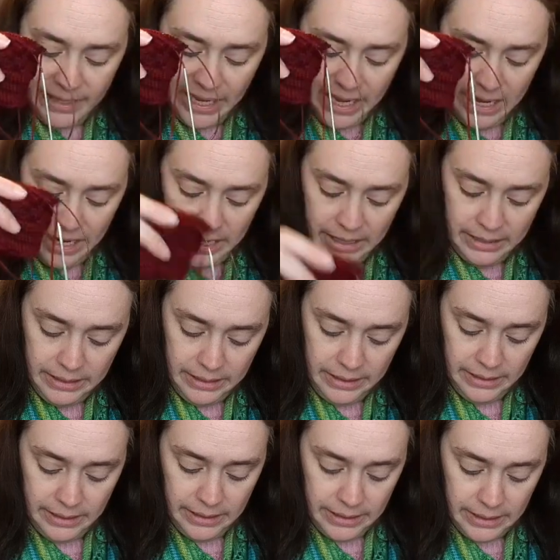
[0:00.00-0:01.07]

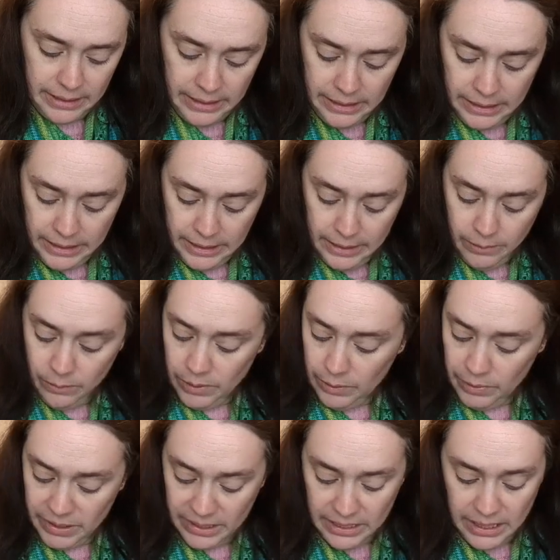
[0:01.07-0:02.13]
And we
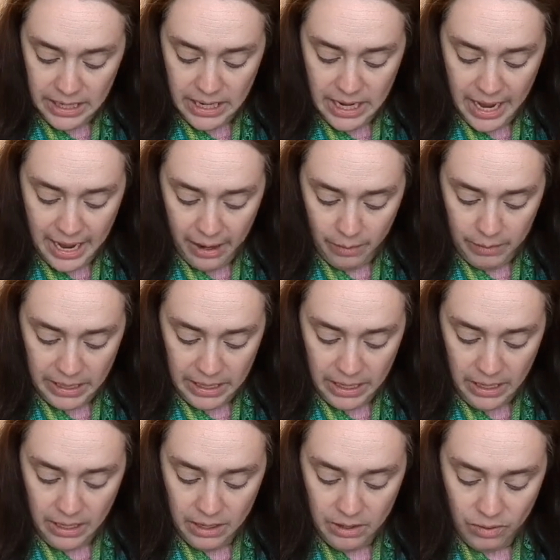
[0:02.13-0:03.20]
will see how
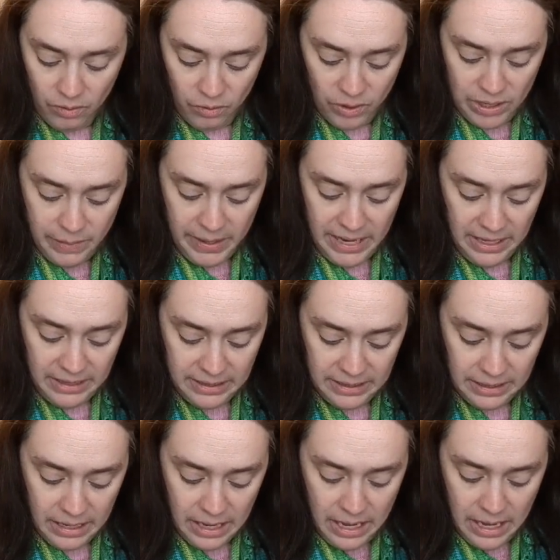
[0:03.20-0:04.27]
many repeats
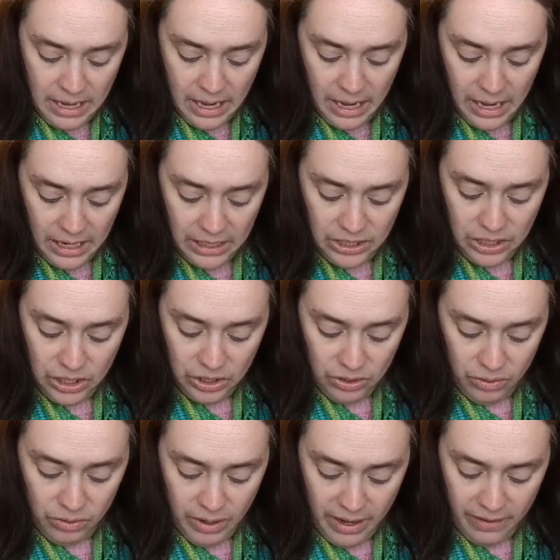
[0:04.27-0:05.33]
I
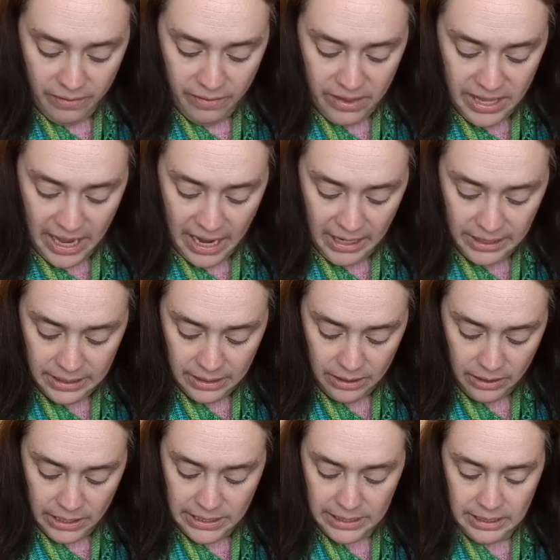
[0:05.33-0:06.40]
do of that. It
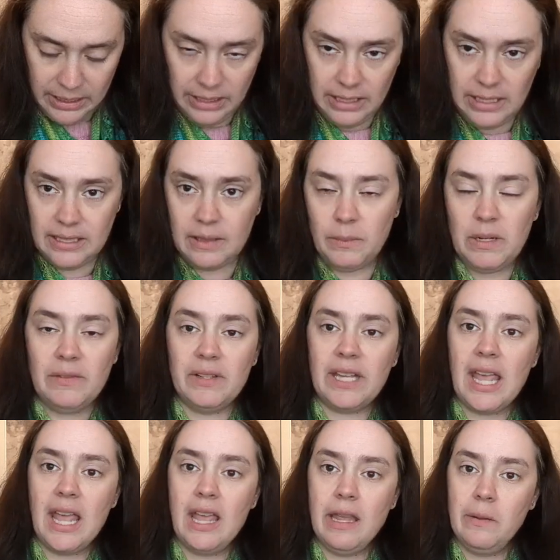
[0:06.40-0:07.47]
is a bit of a
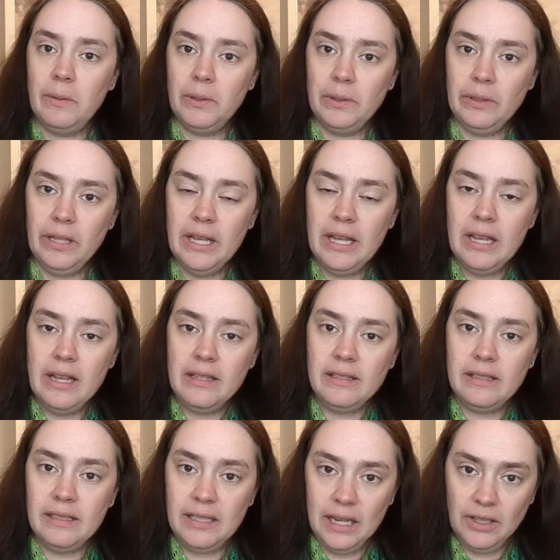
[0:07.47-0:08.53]
cable
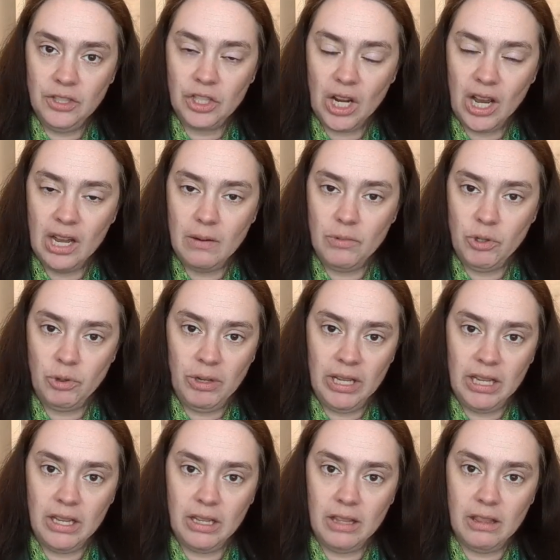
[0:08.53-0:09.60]
stitch. I am
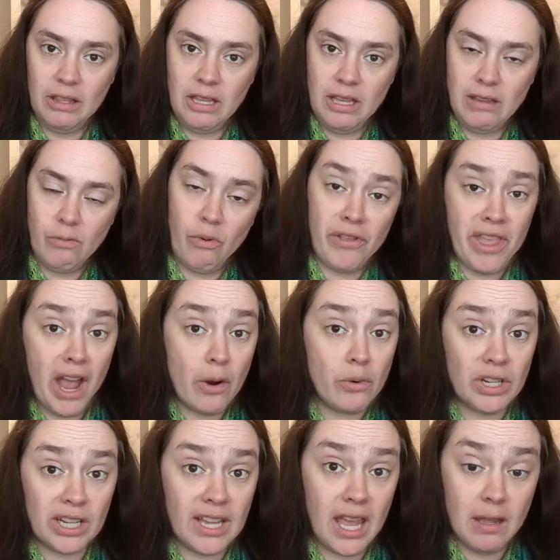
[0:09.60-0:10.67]
doing the without
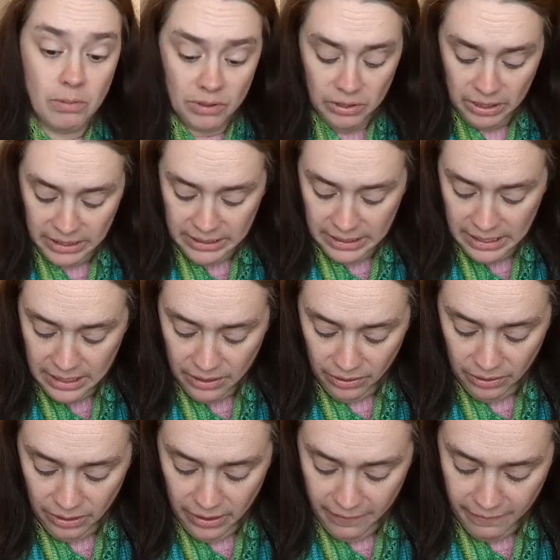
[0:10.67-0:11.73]
a cable
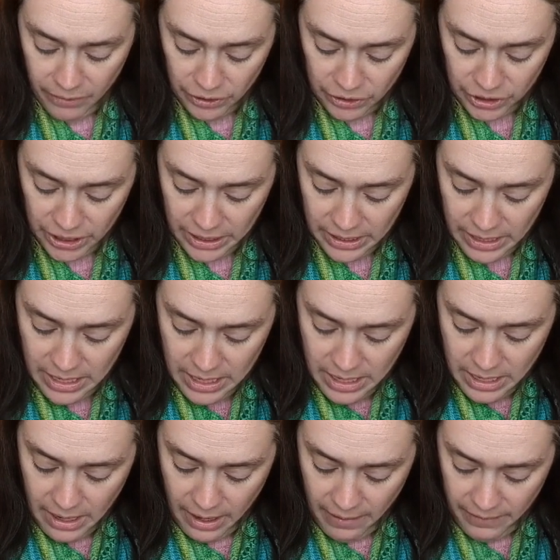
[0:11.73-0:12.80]
needle version
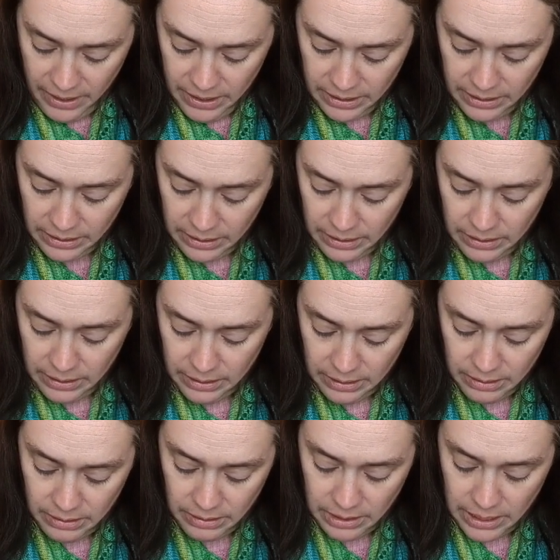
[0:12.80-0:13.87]
of it.
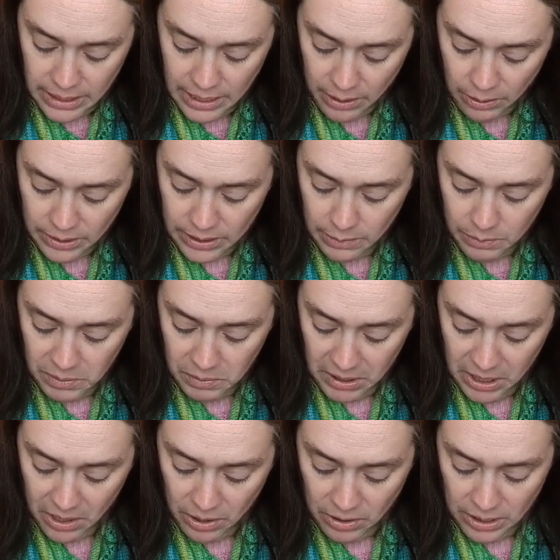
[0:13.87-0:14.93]
And now I zipped my
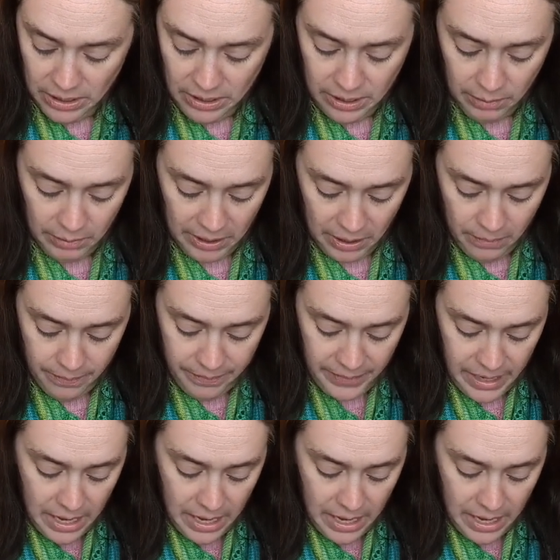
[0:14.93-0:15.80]
yarn in. There we go.